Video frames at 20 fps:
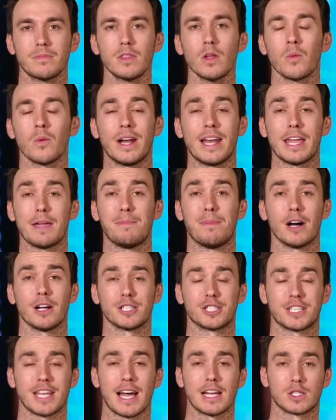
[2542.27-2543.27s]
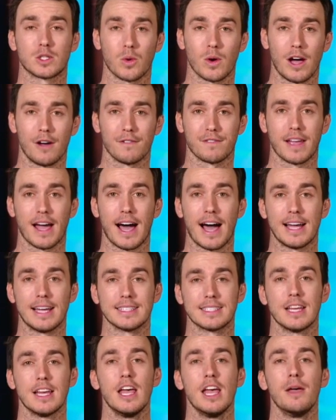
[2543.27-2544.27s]
when he punched out 12
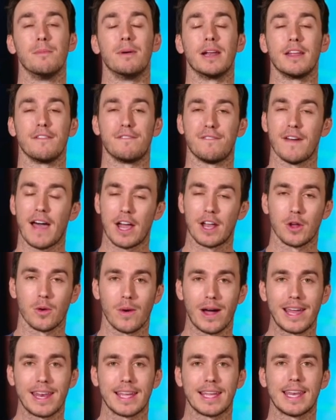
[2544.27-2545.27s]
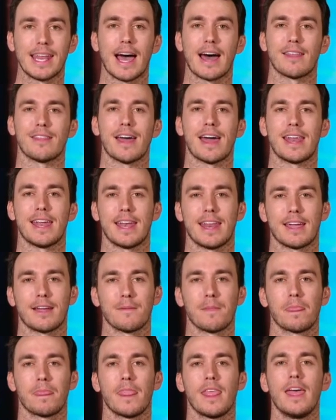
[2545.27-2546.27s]
guys, but he found a way to get out of that inning.
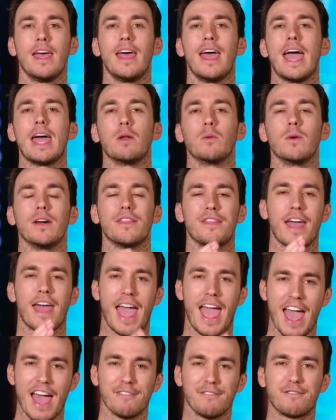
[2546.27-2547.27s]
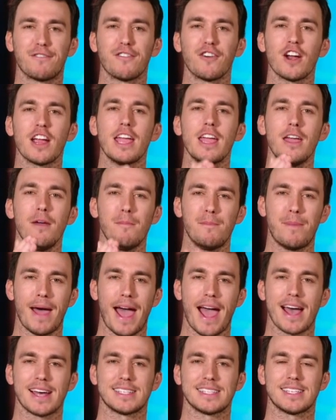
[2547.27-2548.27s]
And with every
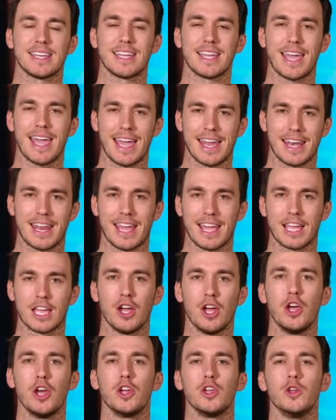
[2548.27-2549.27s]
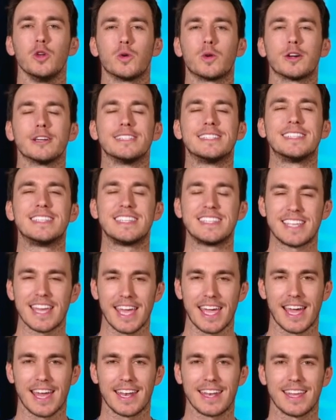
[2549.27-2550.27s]
passing inning, you could see
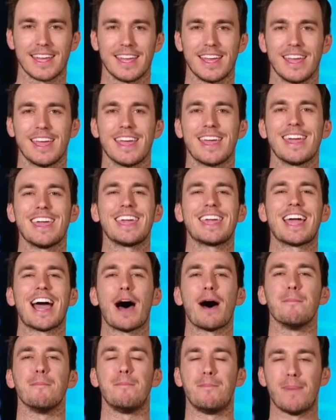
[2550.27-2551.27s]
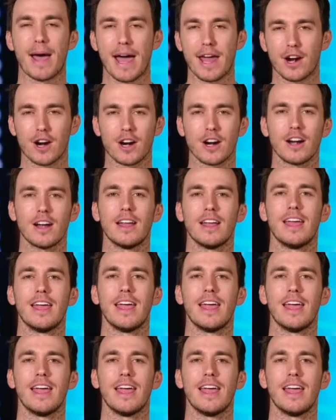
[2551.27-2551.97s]
it. He got better